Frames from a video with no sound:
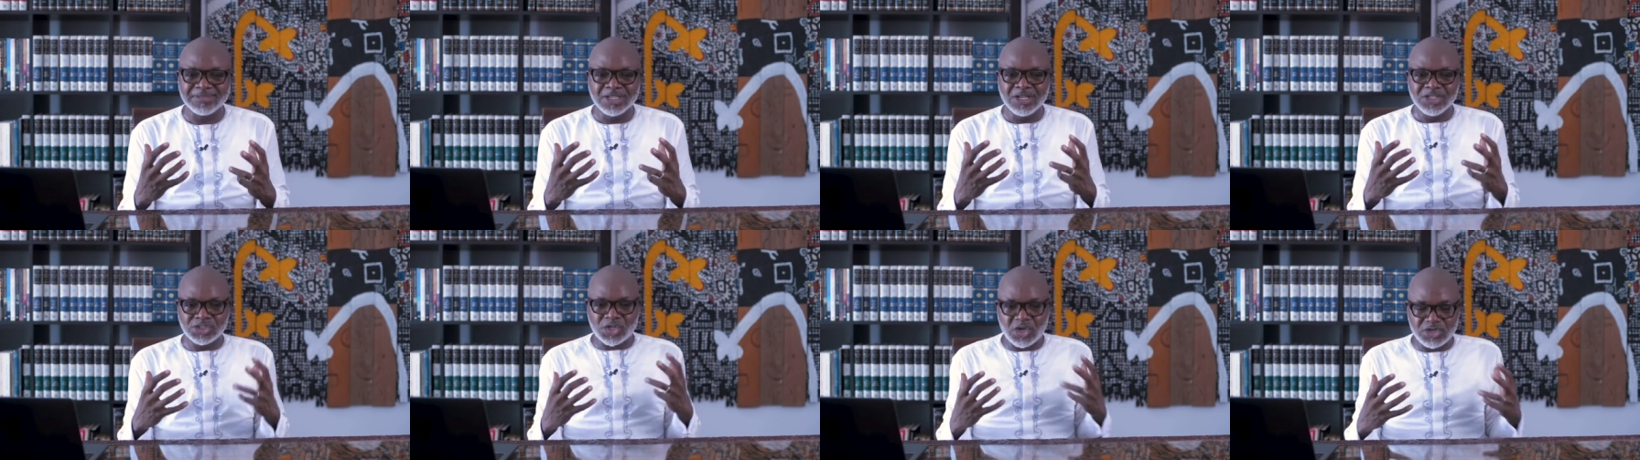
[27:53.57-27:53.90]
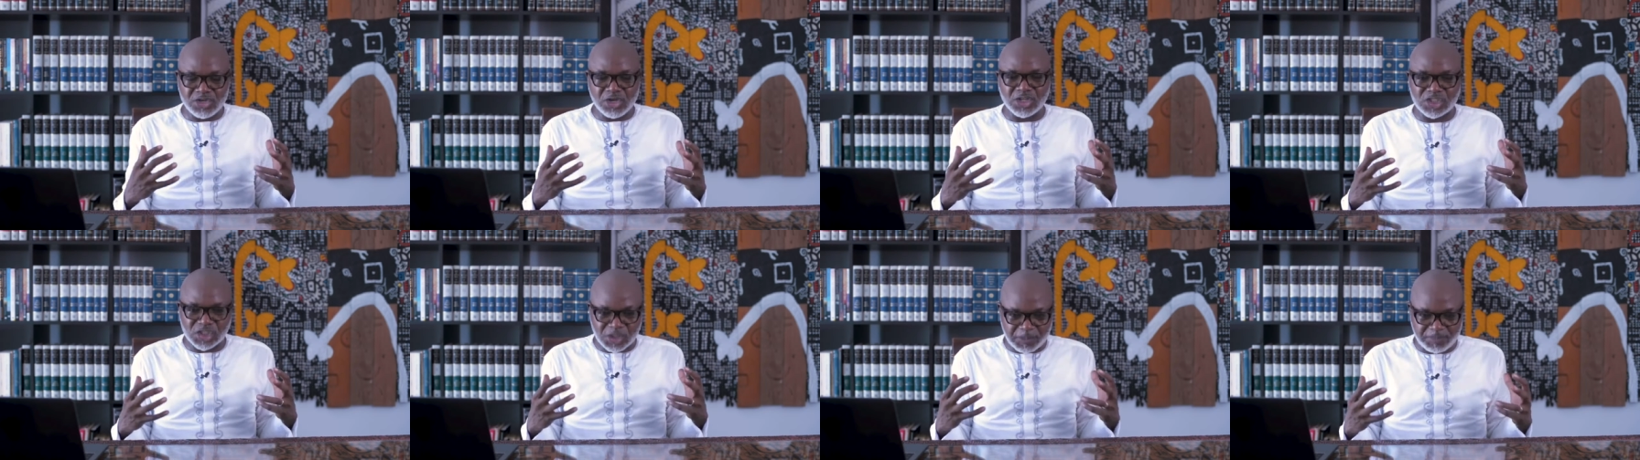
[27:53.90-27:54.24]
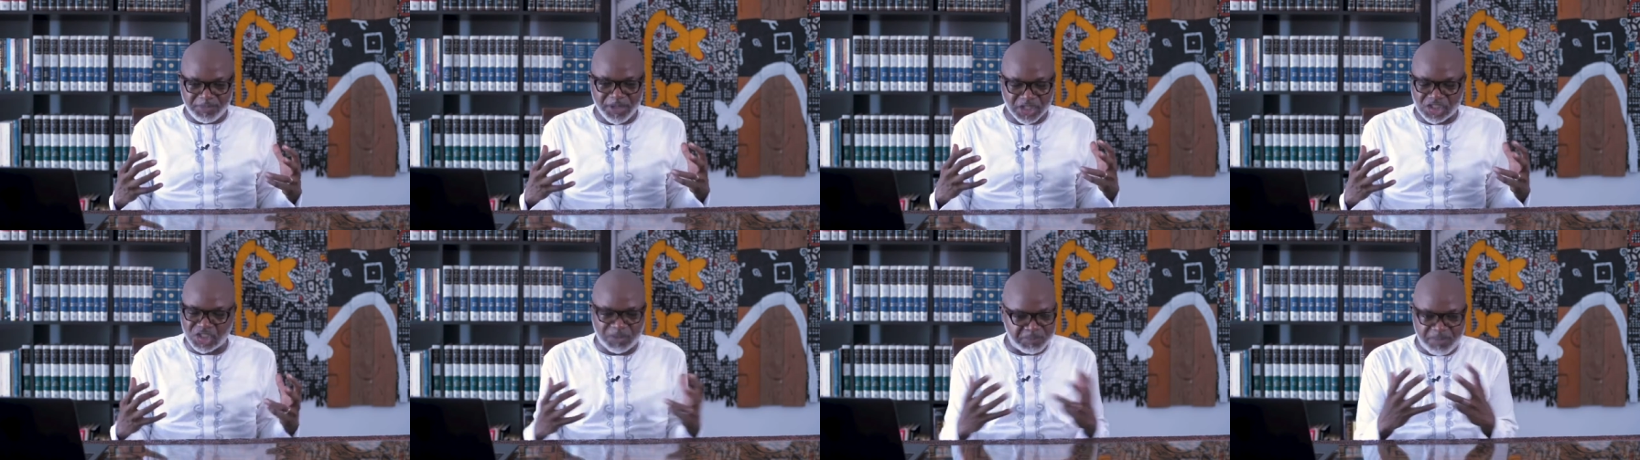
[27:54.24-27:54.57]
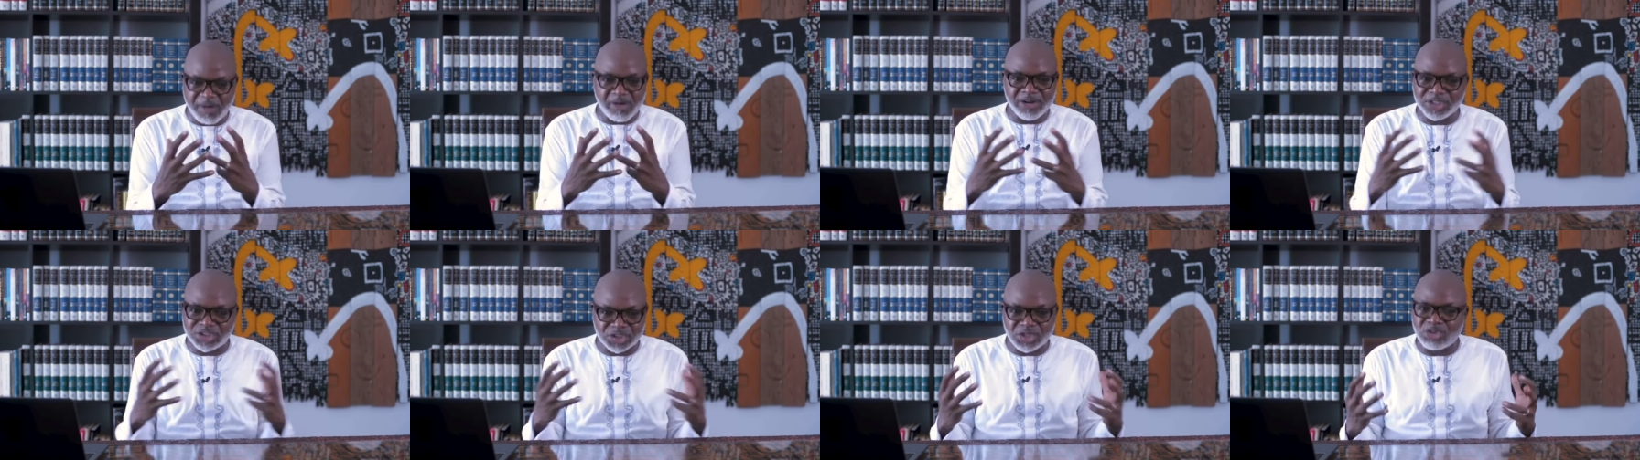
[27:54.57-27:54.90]
So your, the
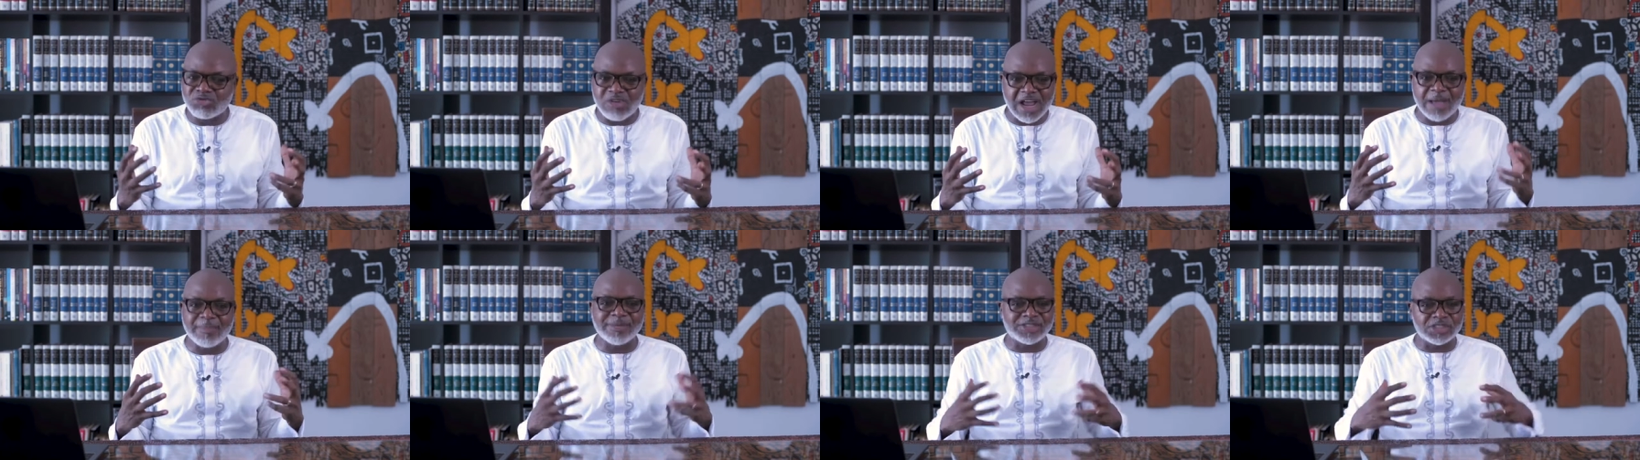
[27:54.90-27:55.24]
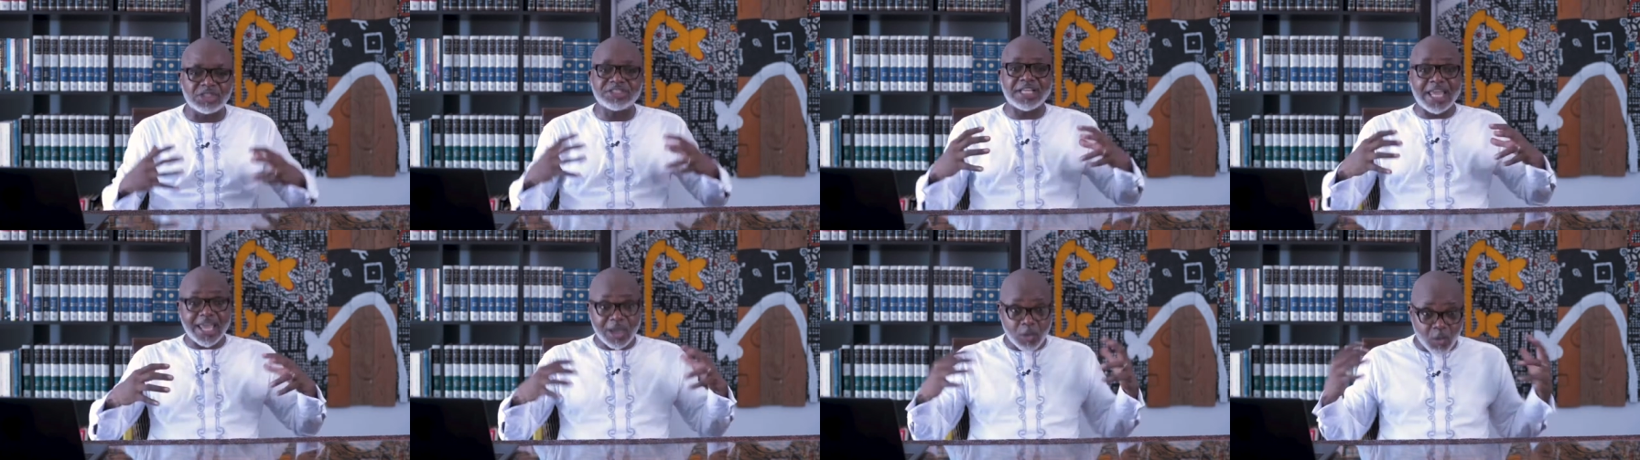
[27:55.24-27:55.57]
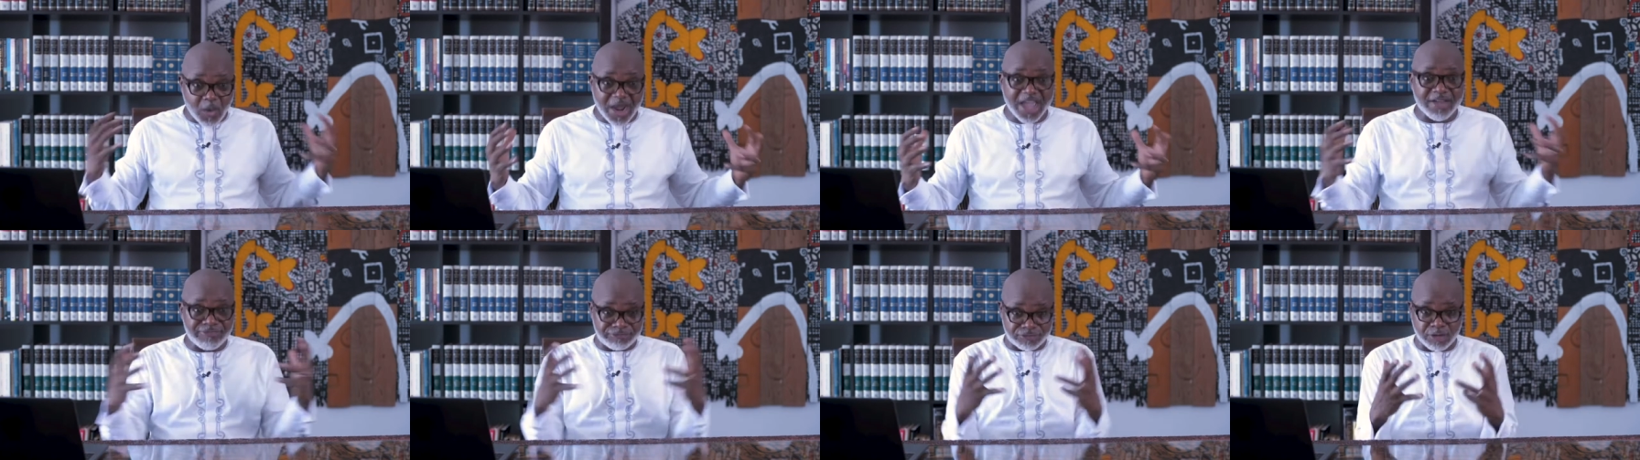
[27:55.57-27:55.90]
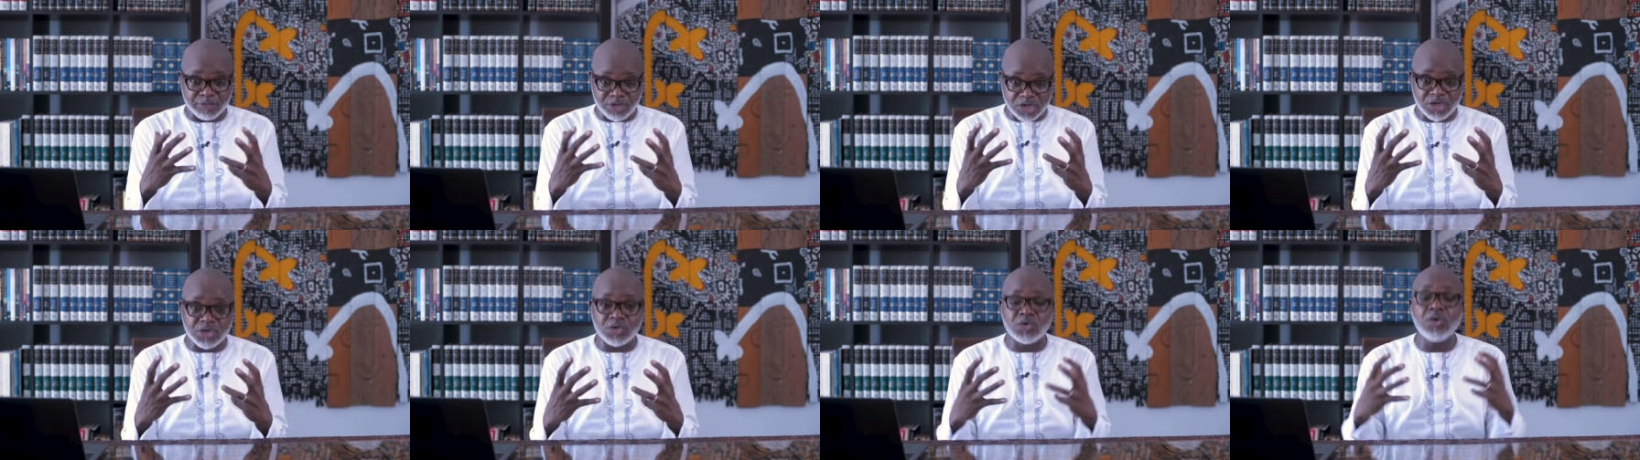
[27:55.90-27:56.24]
spiritual realm is not away from
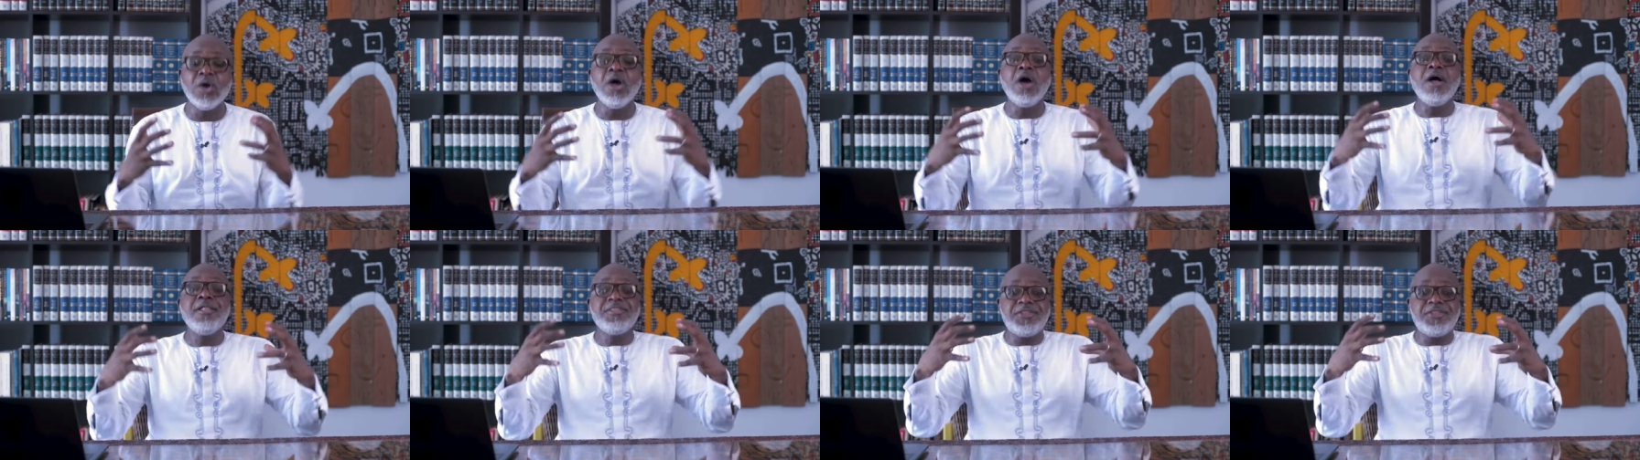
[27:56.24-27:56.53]
you.